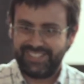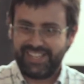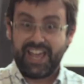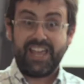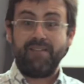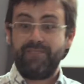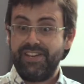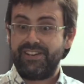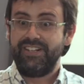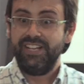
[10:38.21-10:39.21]
Hey, I'm
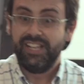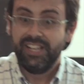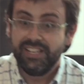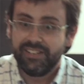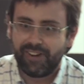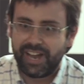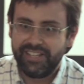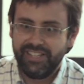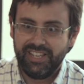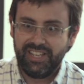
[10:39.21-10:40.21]
here,
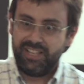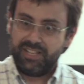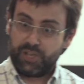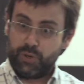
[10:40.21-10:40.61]
right? So